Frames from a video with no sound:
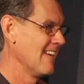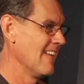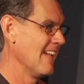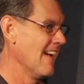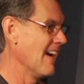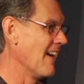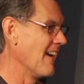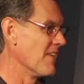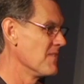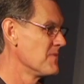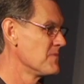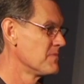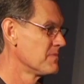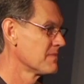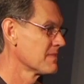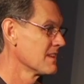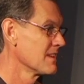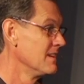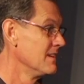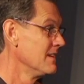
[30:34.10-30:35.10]
Yeah.
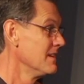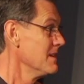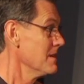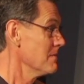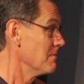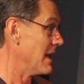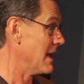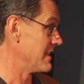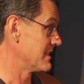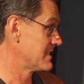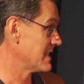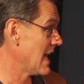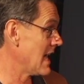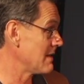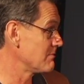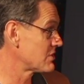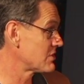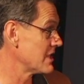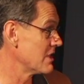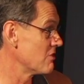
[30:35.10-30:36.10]
By the
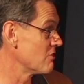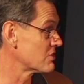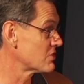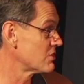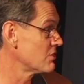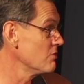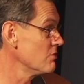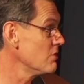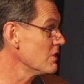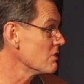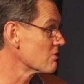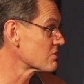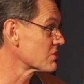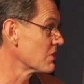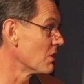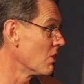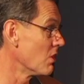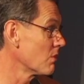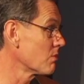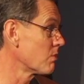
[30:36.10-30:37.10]
time Sarah's 2 years
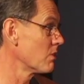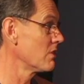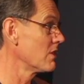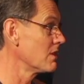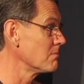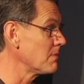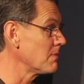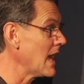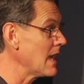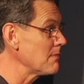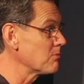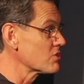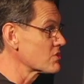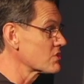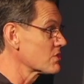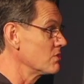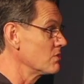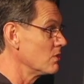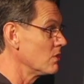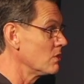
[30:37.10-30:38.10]
old, we're in Bible
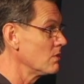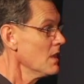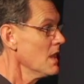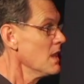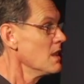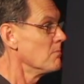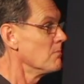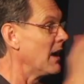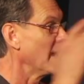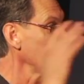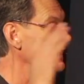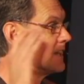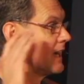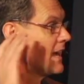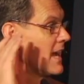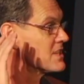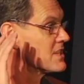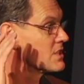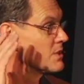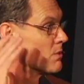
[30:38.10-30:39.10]
school. Micah
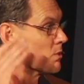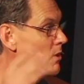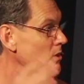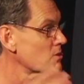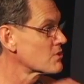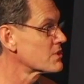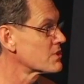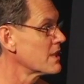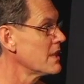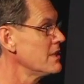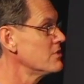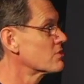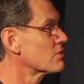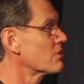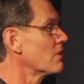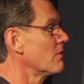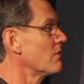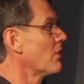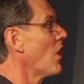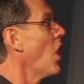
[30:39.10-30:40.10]
has the worst
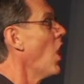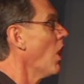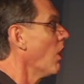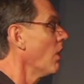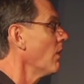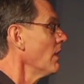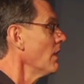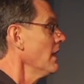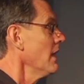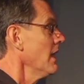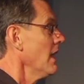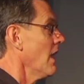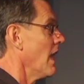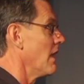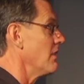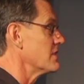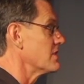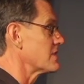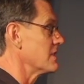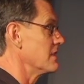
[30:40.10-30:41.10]
seizure of all.
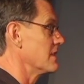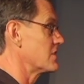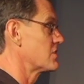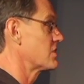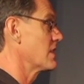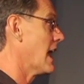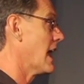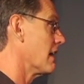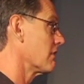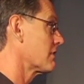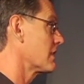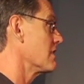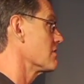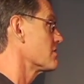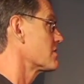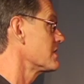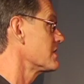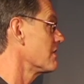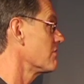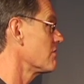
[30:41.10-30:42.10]
He's in the child care
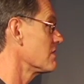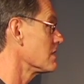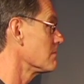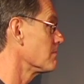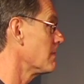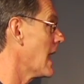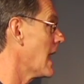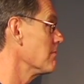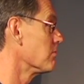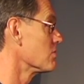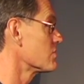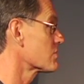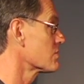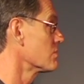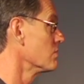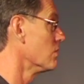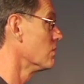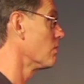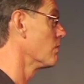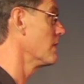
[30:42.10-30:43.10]
center at the Bible
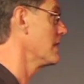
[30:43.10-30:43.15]
school.